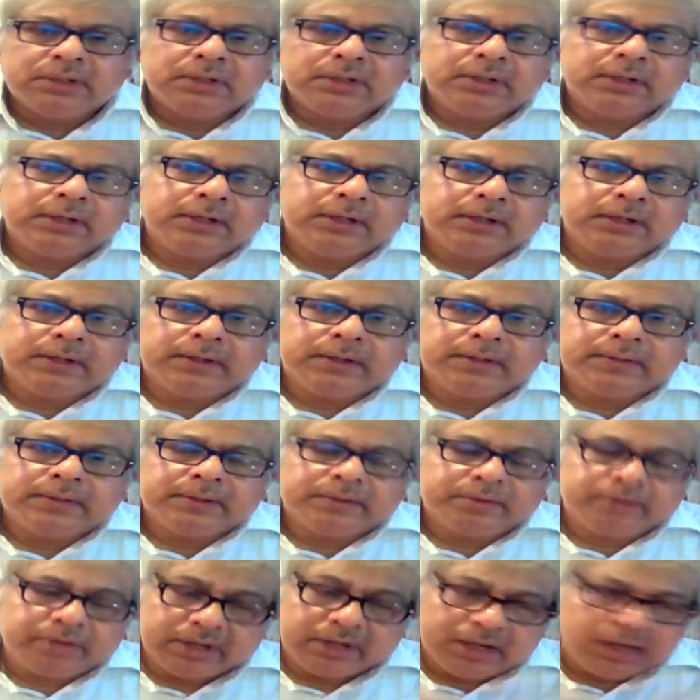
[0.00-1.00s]
Uh, the
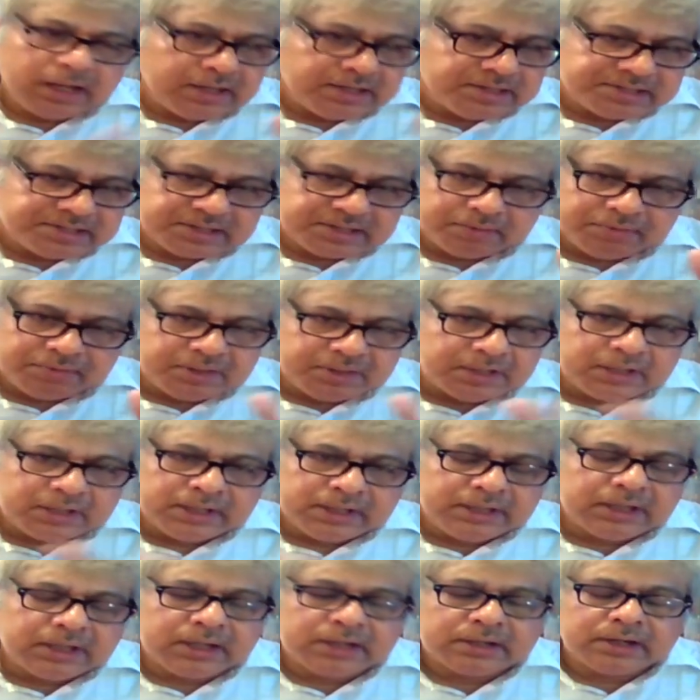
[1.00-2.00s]
RERA is
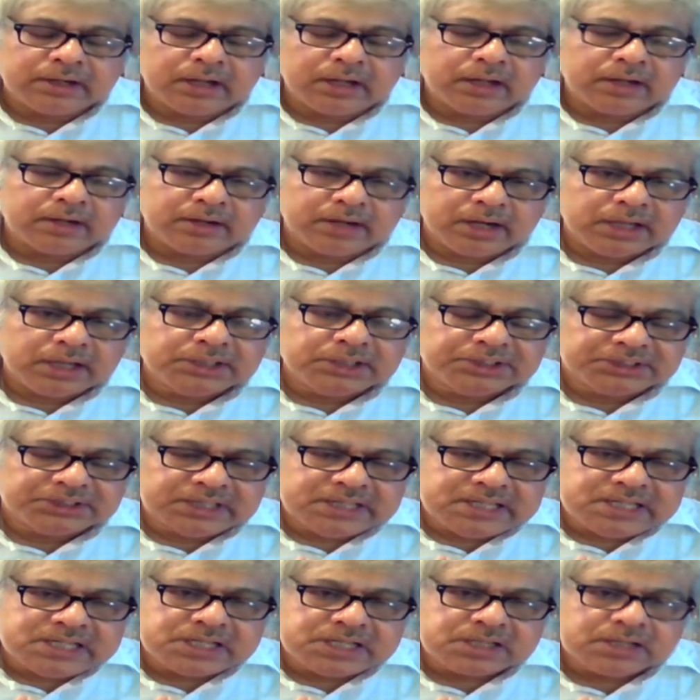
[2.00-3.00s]
definitely a, a great
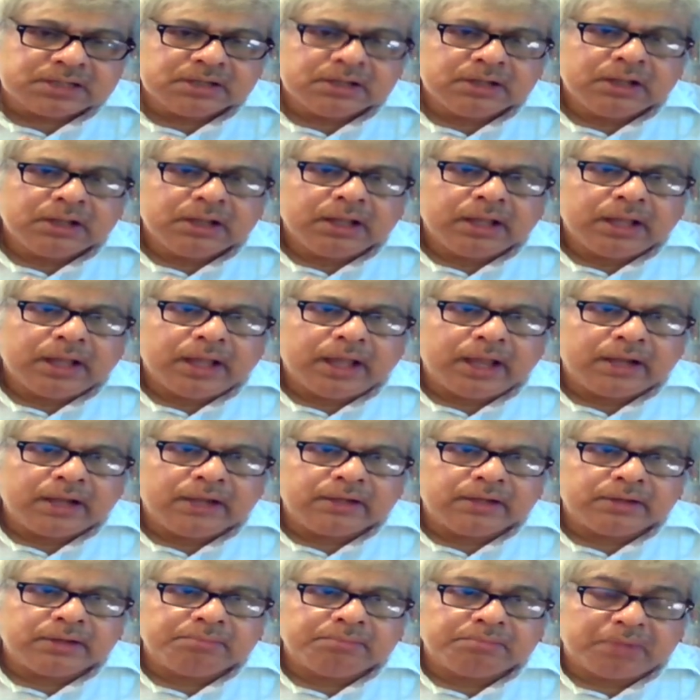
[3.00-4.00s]
change,
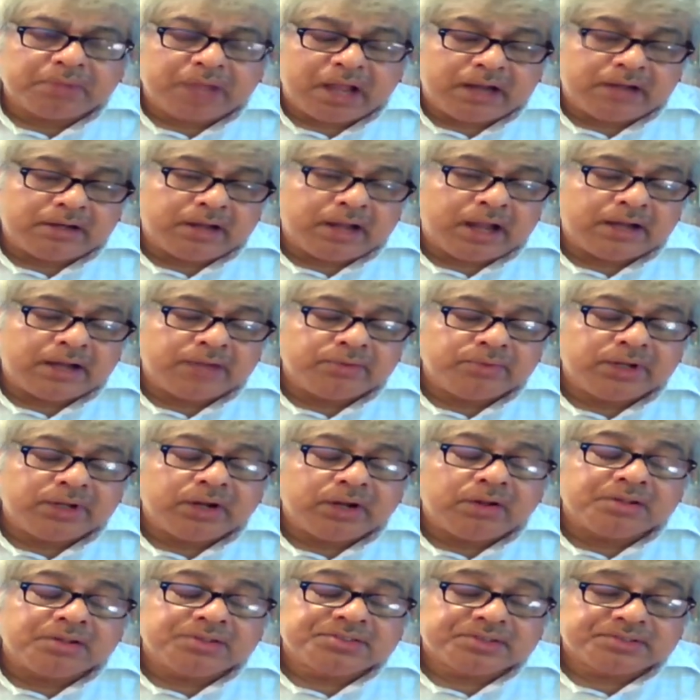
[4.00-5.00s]
and and and we are
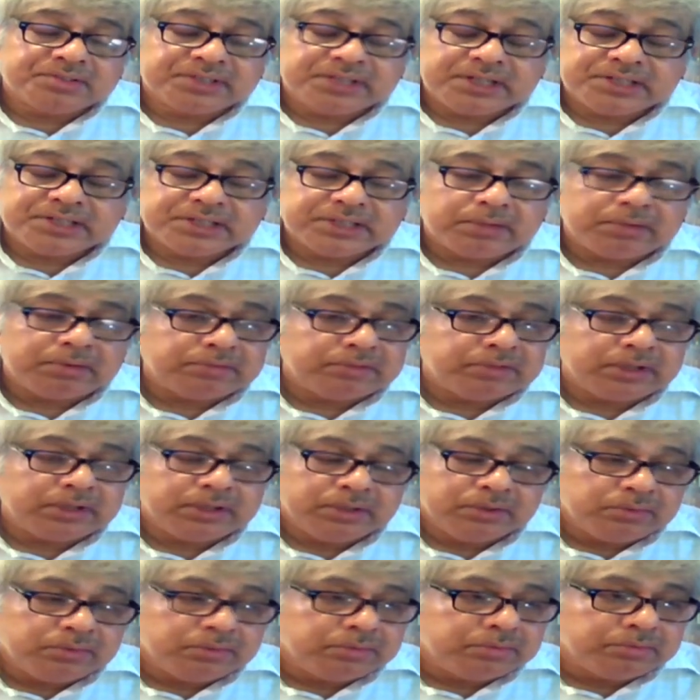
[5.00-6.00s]
also seeing some of the
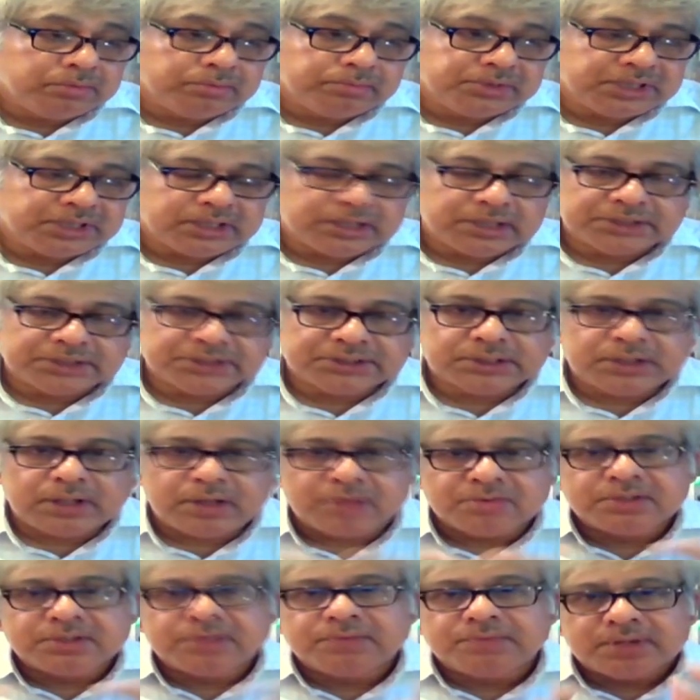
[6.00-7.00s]
new generation
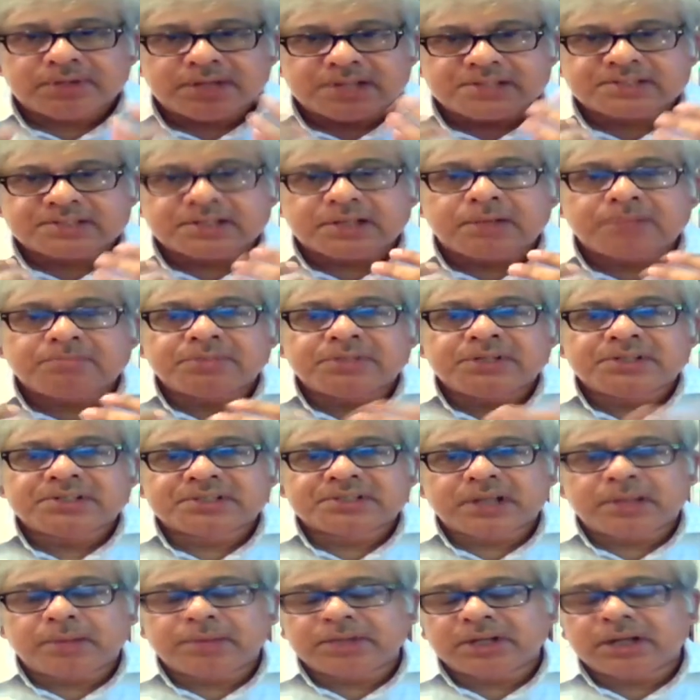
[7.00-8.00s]
housing finance companies
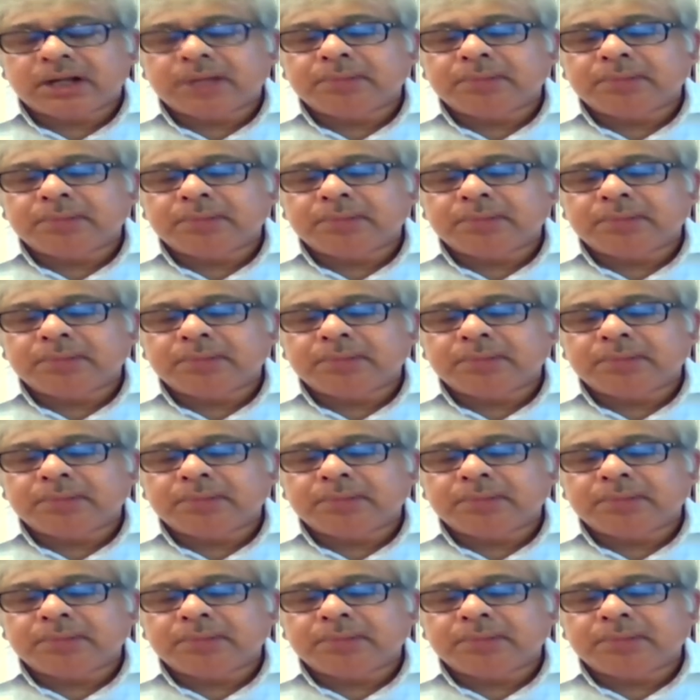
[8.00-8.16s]
coming up.